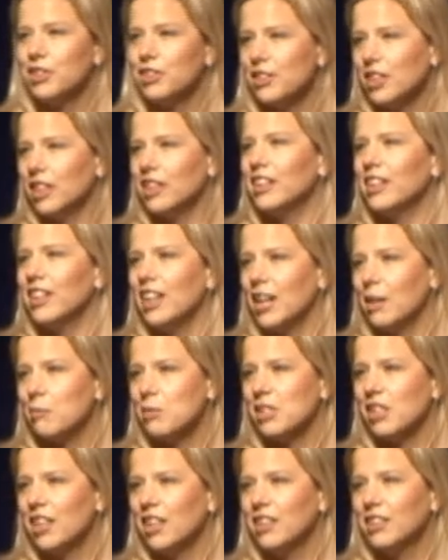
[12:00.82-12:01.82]
you're done at
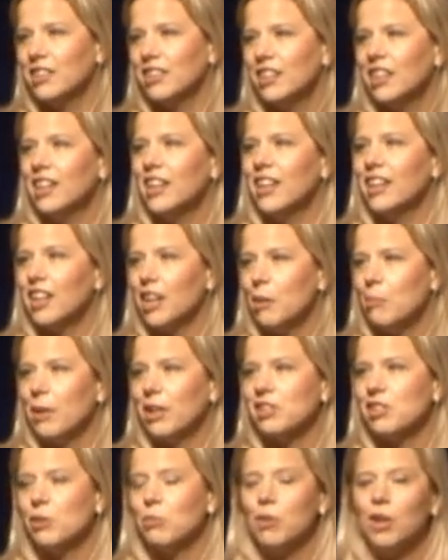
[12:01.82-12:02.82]
Amazon and come
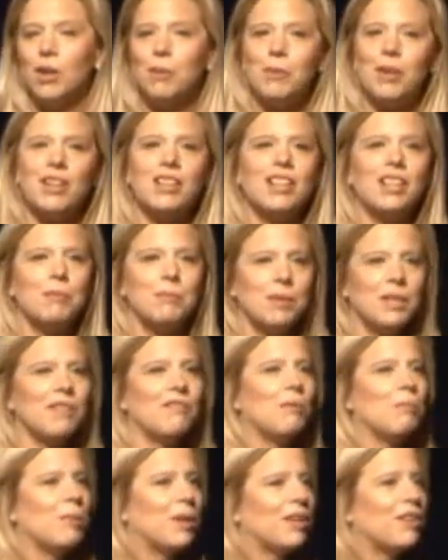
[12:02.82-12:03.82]
back to Walmart and be
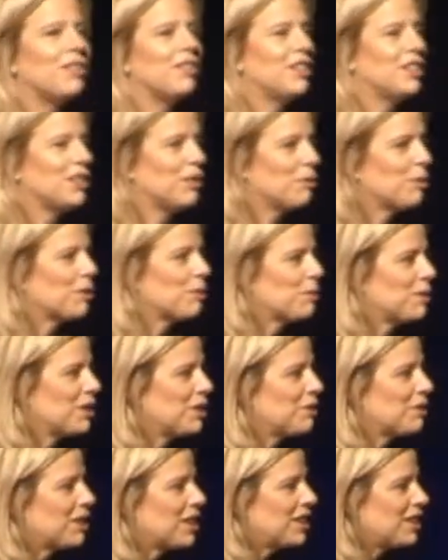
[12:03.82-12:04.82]
even better than you were when
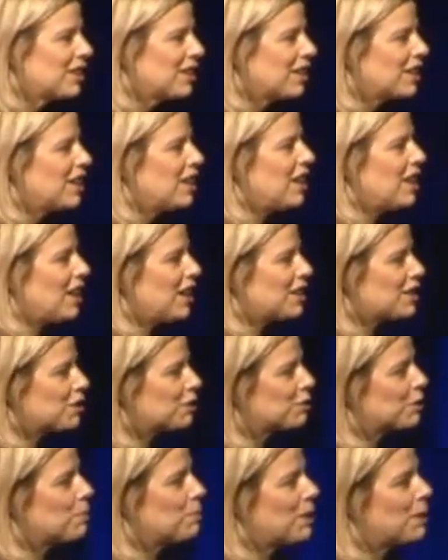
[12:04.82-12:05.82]
you were here. And
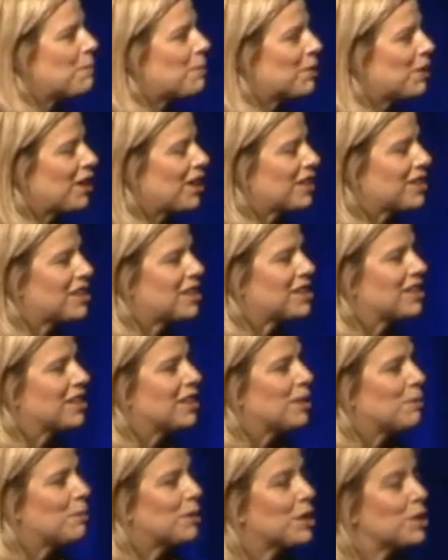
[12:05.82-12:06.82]
you'll remember us
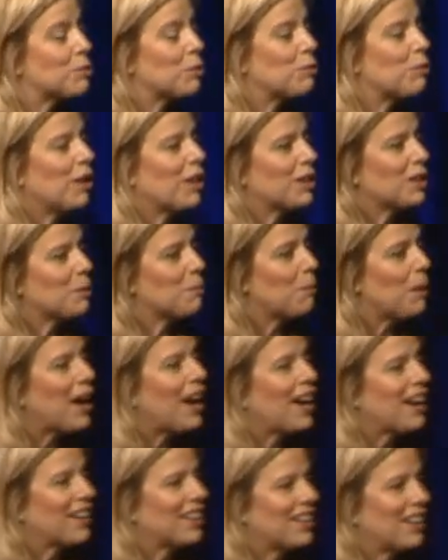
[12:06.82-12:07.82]
because we want you
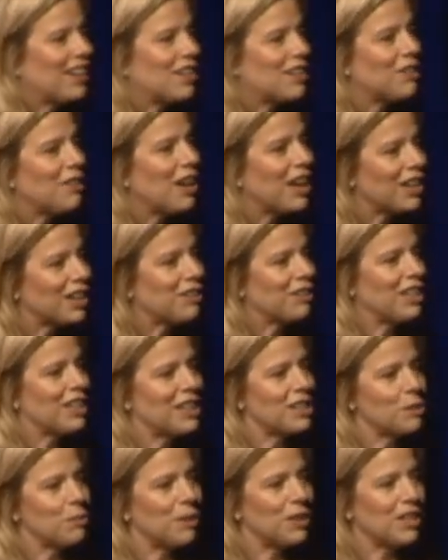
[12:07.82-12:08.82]
back and you had a great
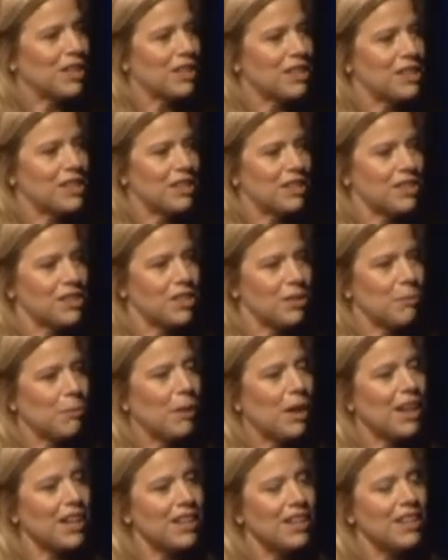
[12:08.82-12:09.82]
experience here. So
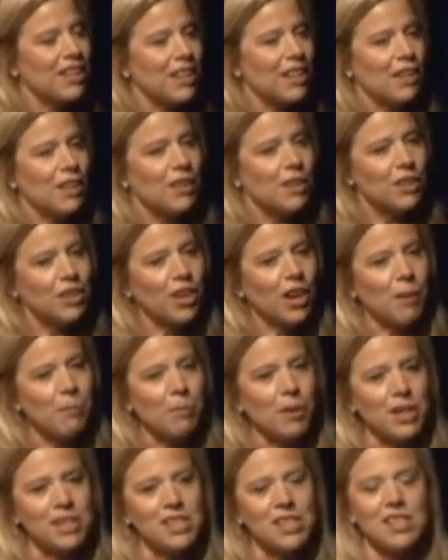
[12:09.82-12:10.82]
my thought
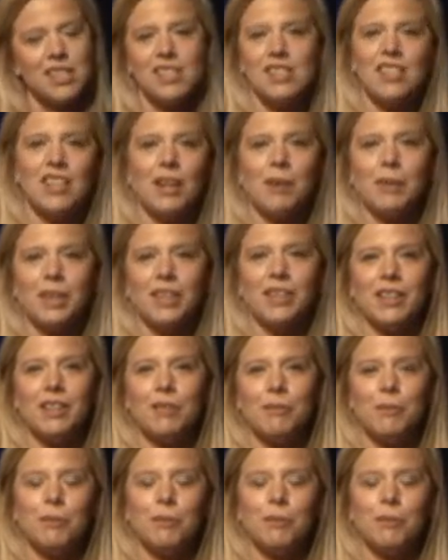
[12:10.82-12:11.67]
process isn't like,